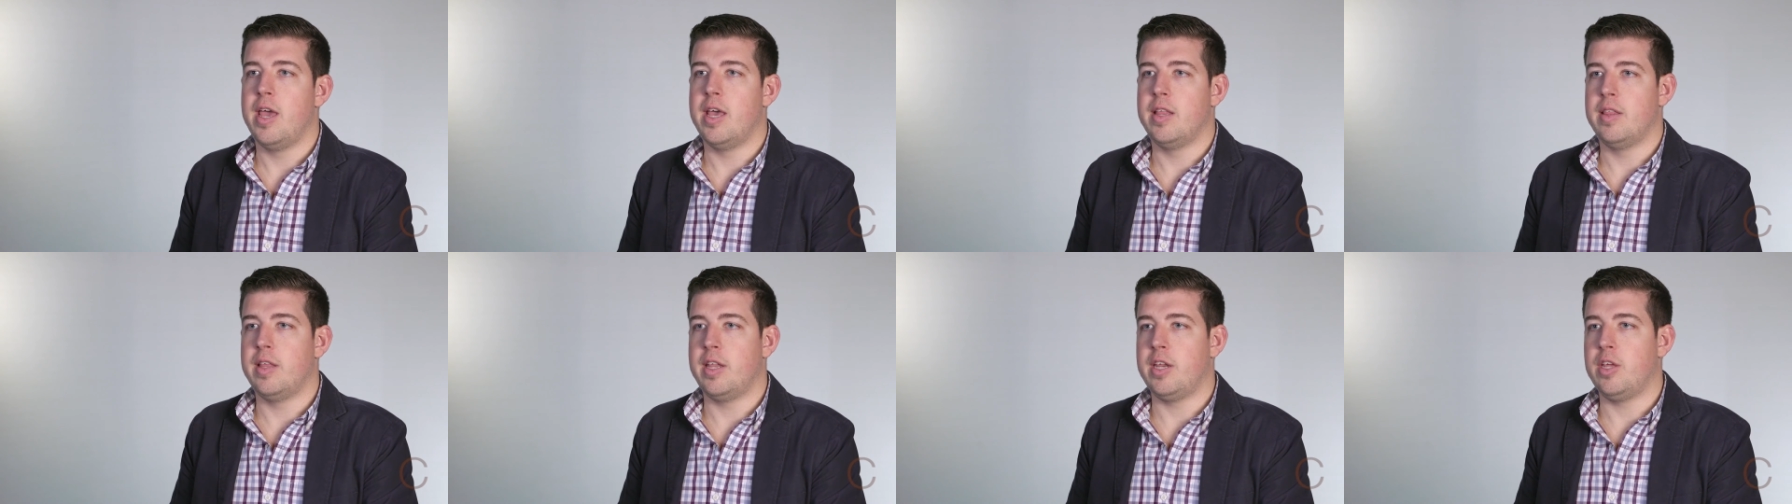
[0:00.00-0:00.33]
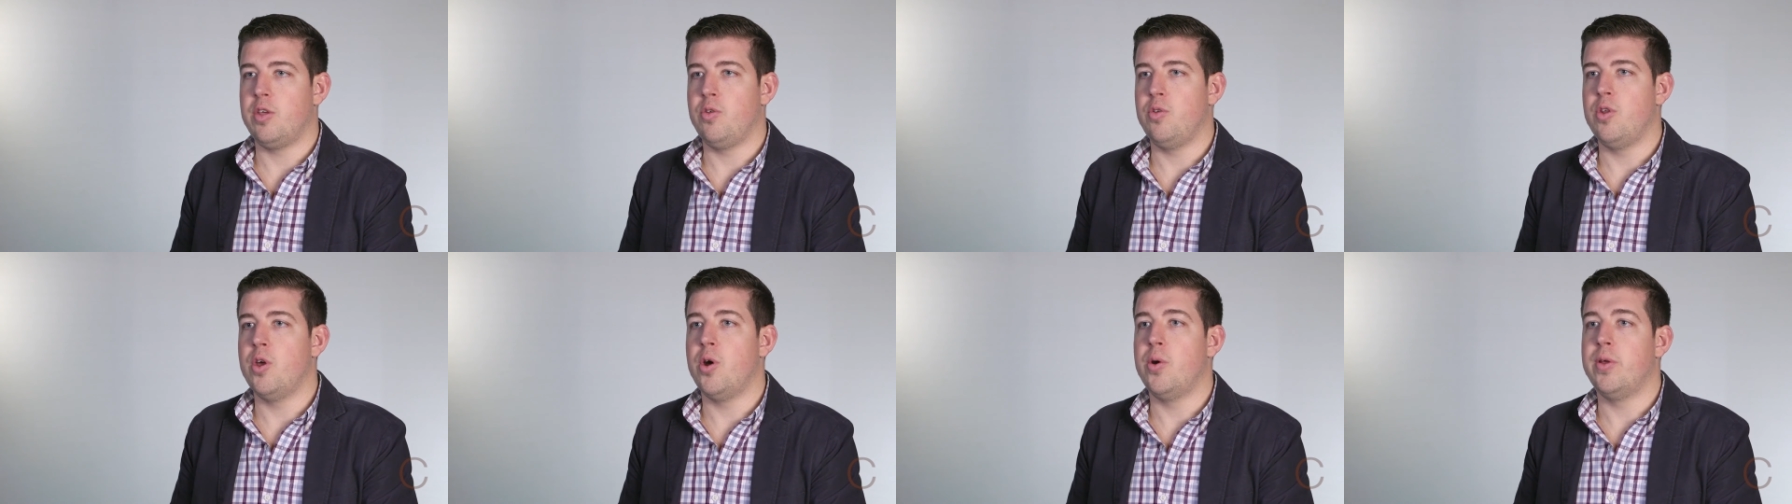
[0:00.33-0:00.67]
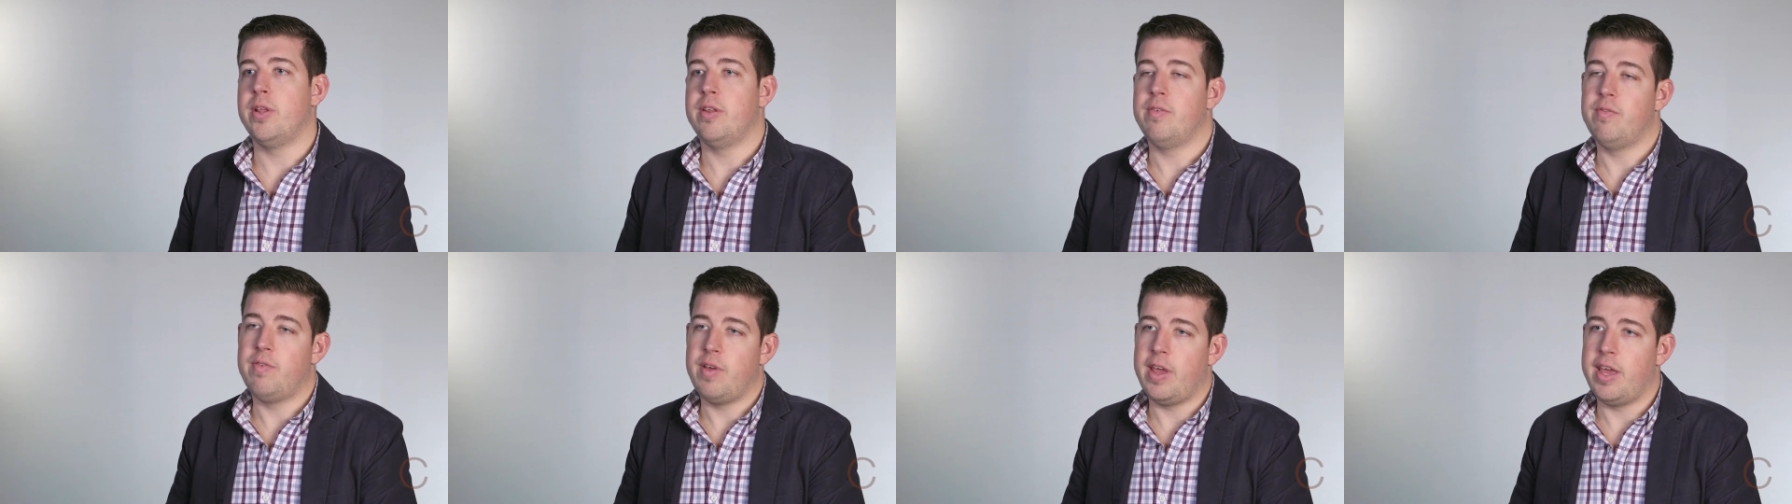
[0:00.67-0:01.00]
and letting you know
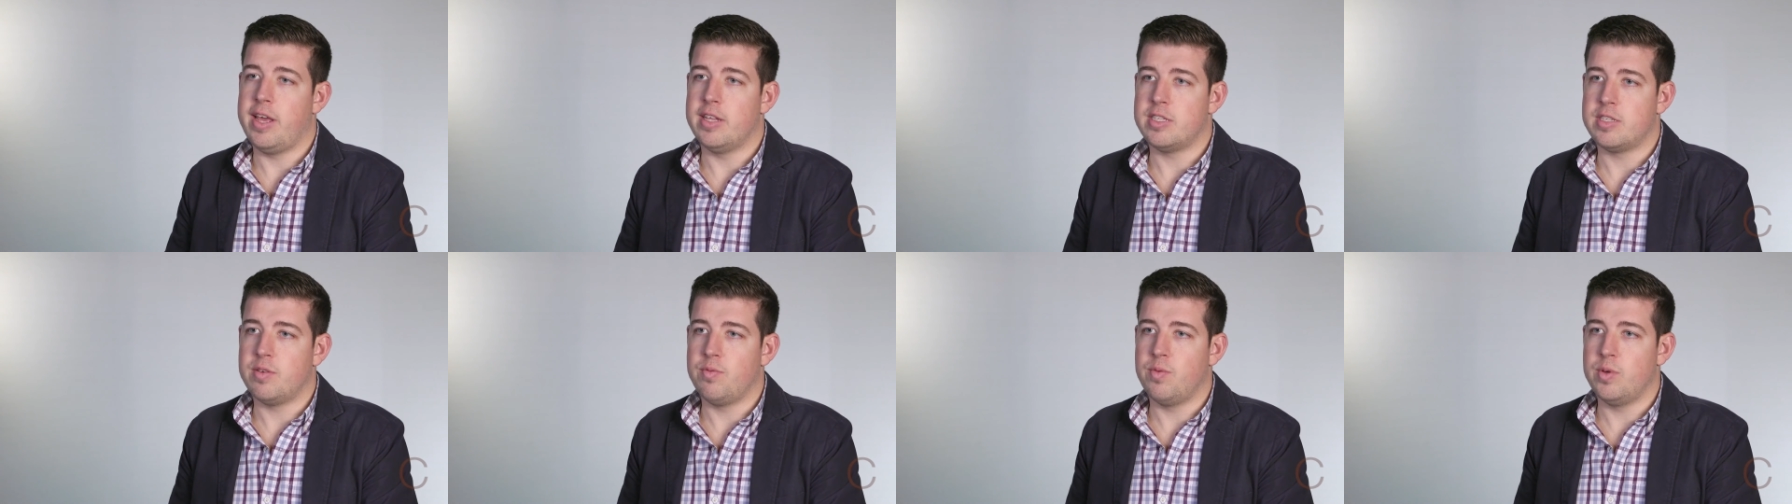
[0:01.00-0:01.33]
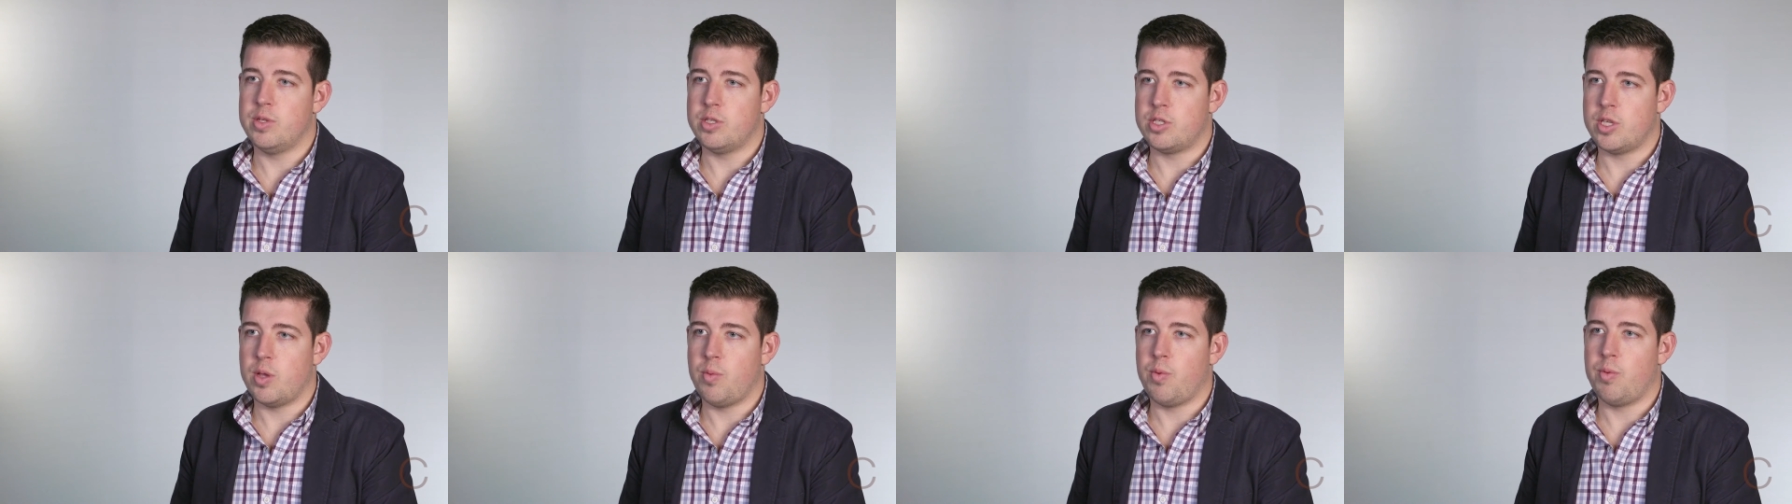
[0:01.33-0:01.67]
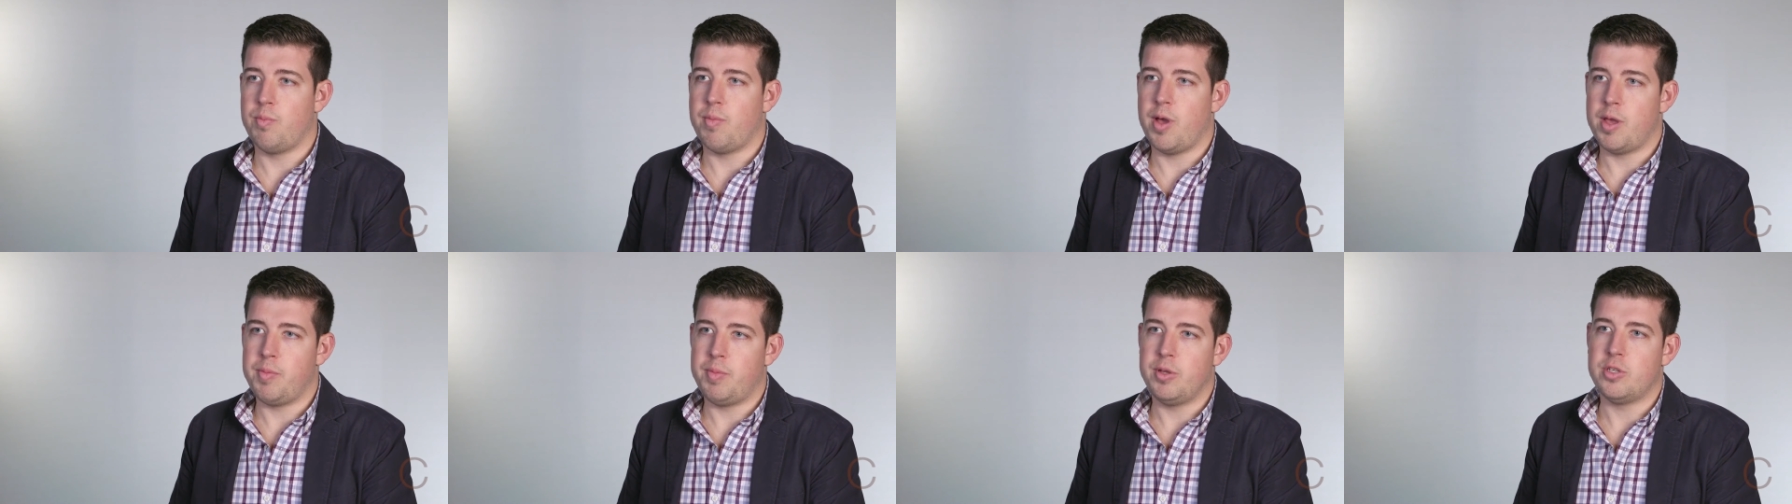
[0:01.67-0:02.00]
in advance of when
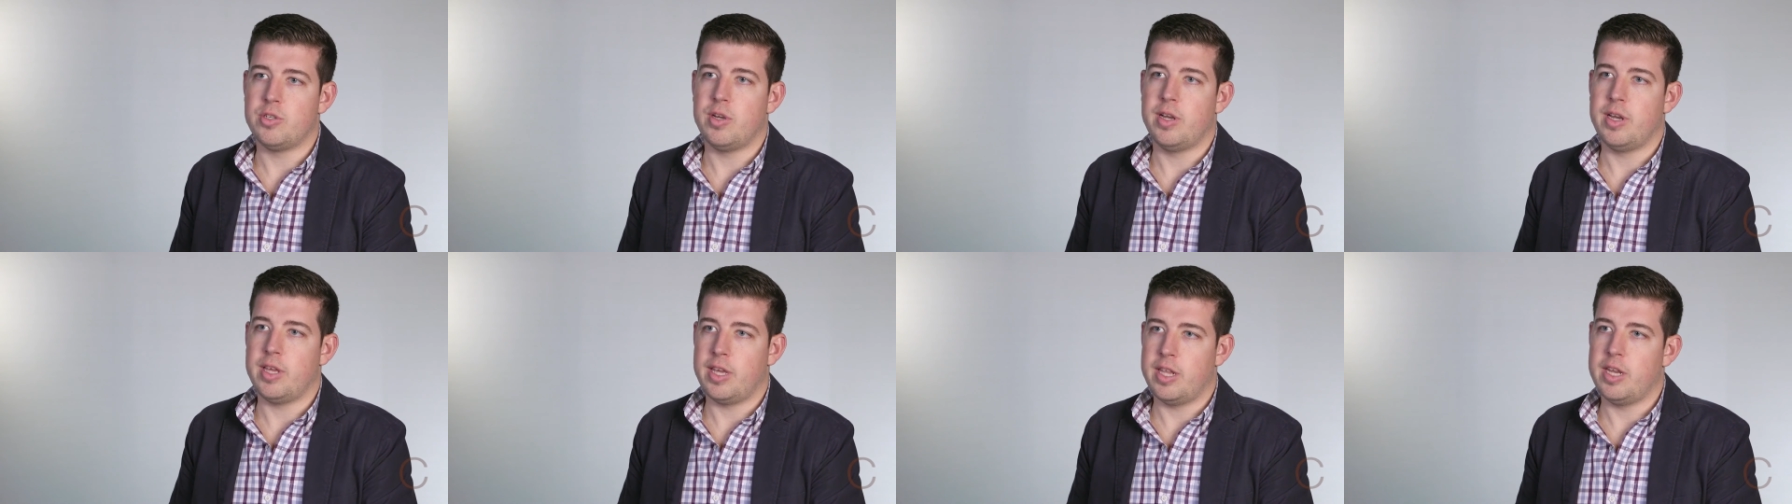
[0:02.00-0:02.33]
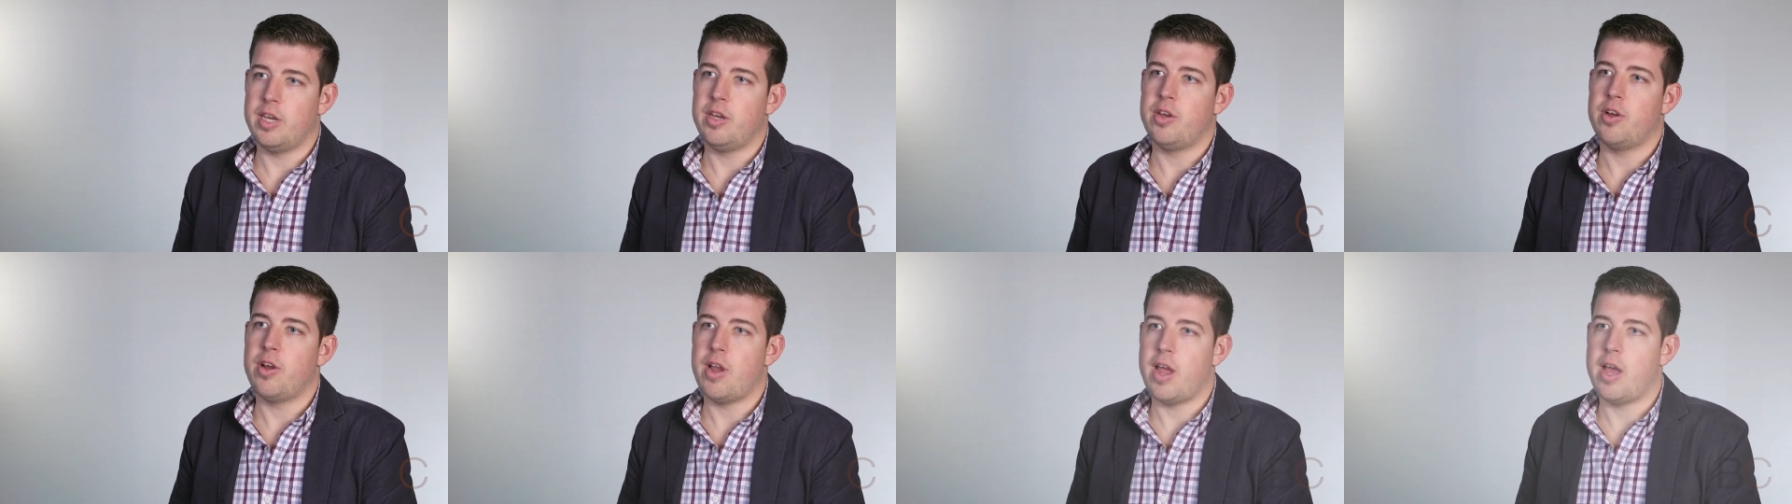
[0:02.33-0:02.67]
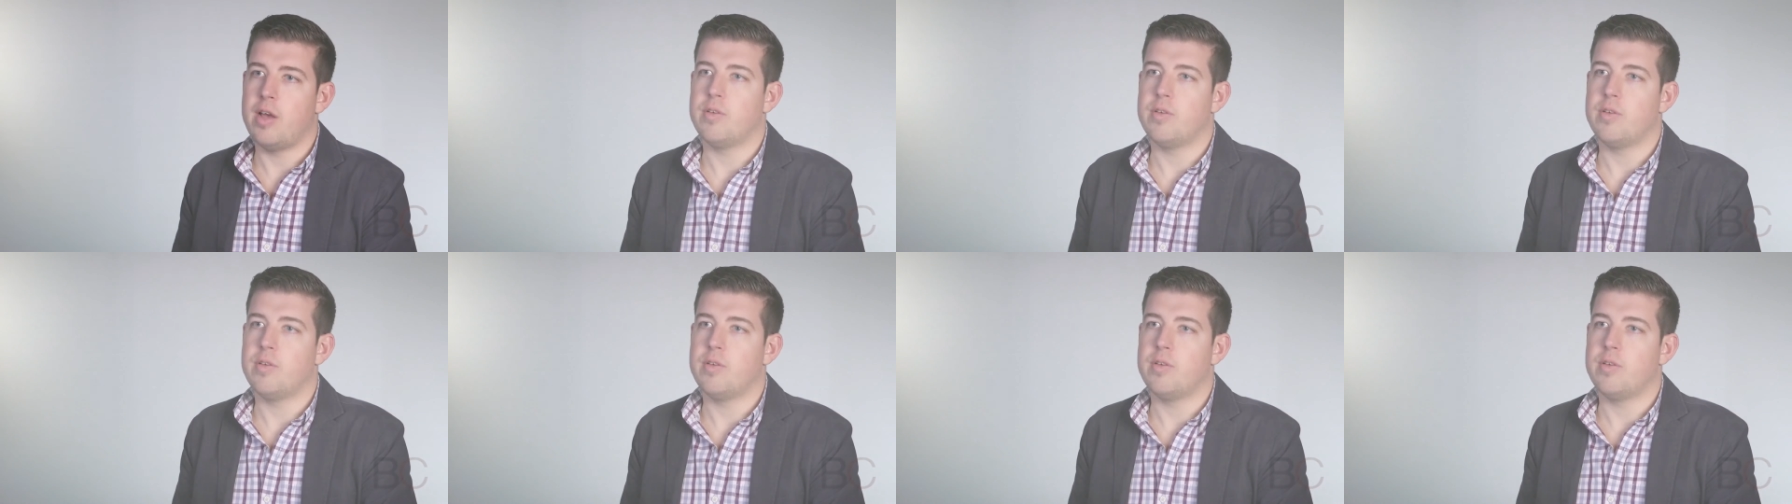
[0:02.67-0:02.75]
someone might be trying to get into your